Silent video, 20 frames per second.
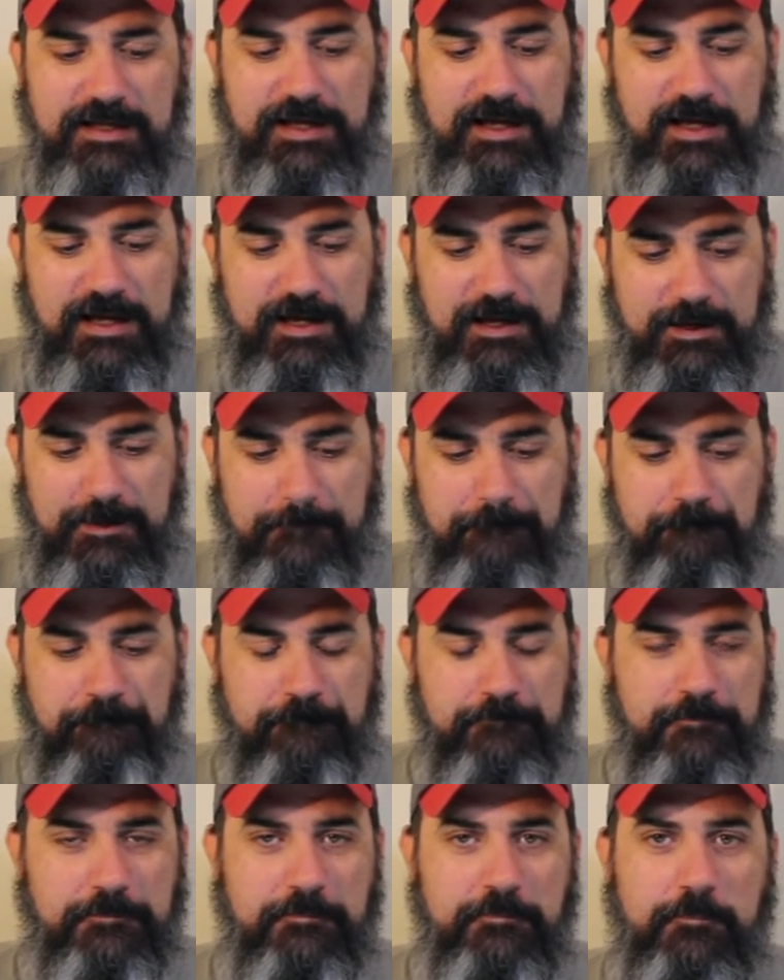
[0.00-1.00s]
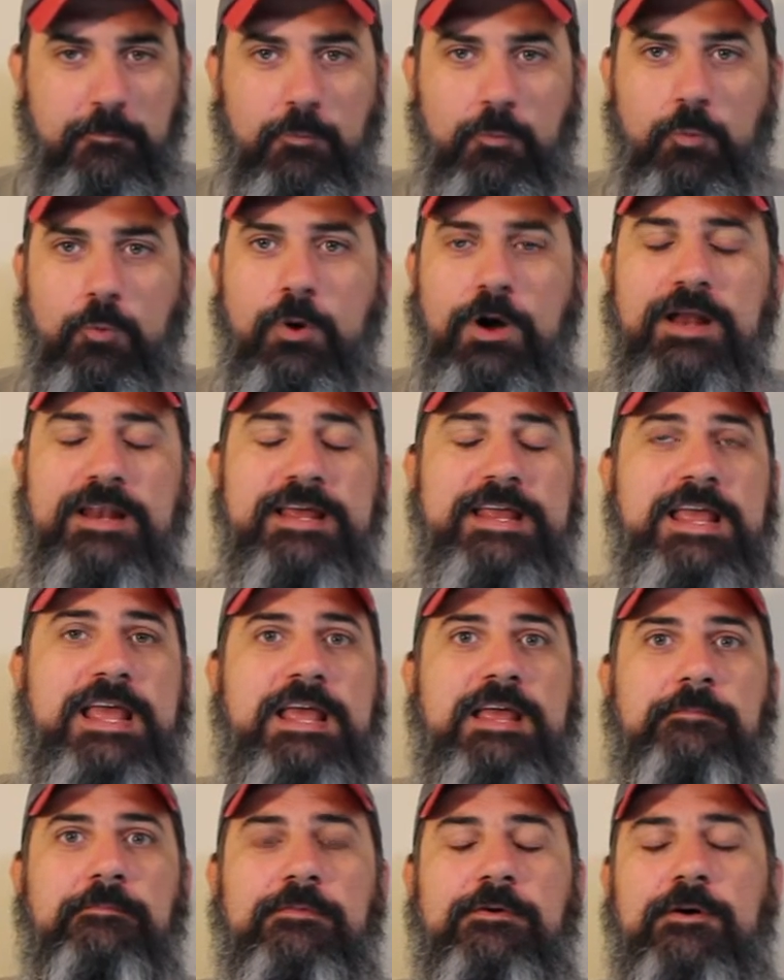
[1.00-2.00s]
Um, what a
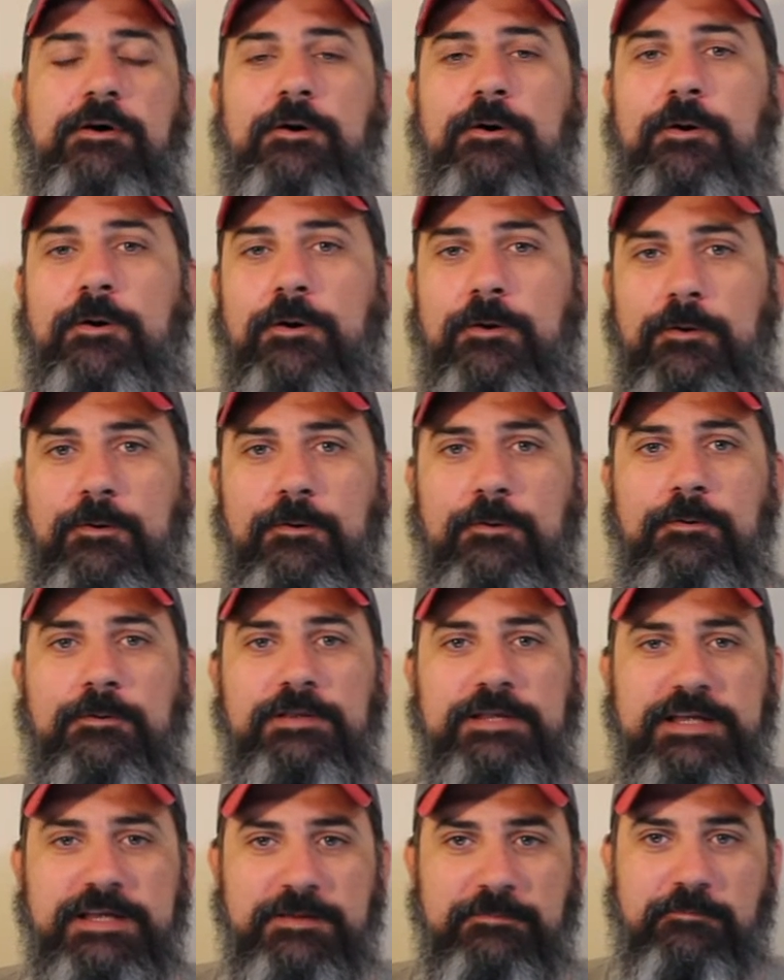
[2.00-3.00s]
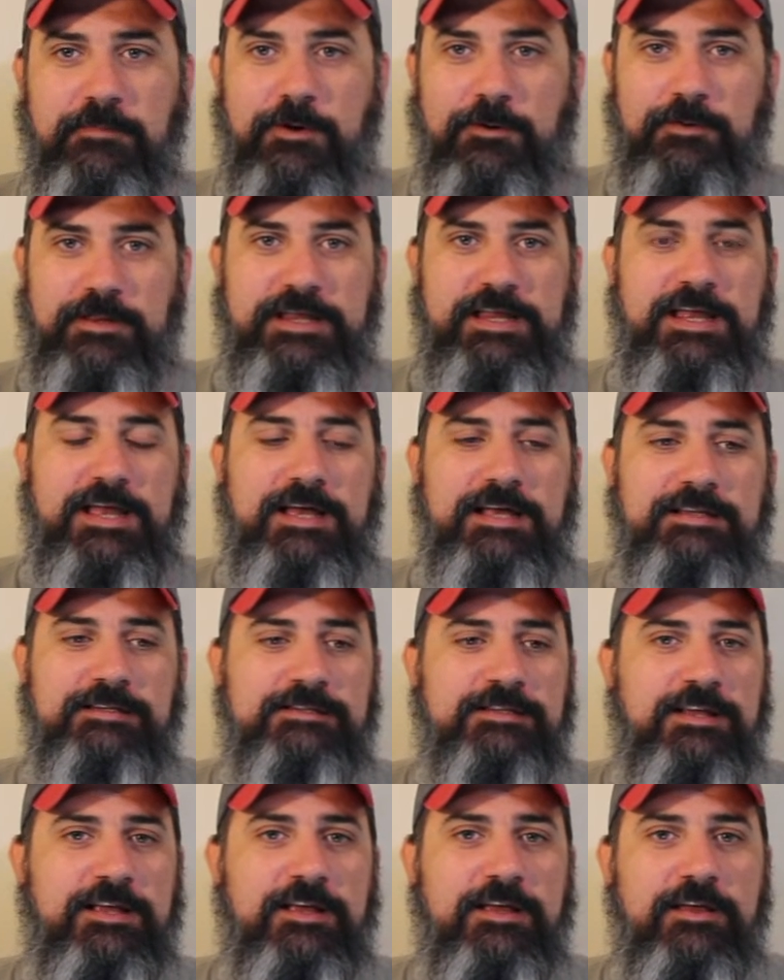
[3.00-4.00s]
game. Holy moly,
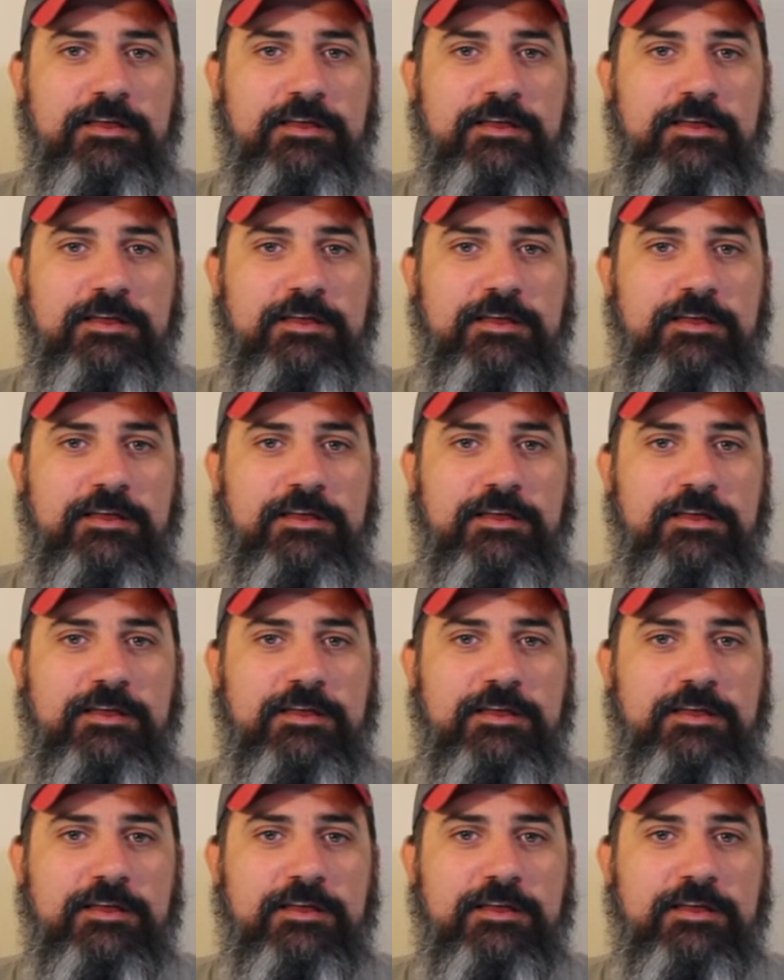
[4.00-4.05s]
guys.